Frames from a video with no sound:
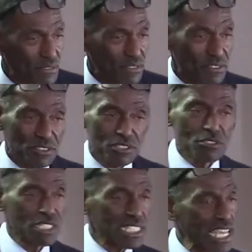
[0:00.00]
You don't
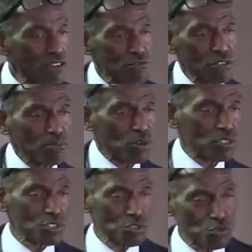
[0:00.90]
get that rub on
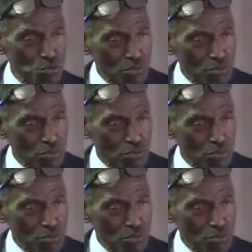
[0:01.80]
Zoom.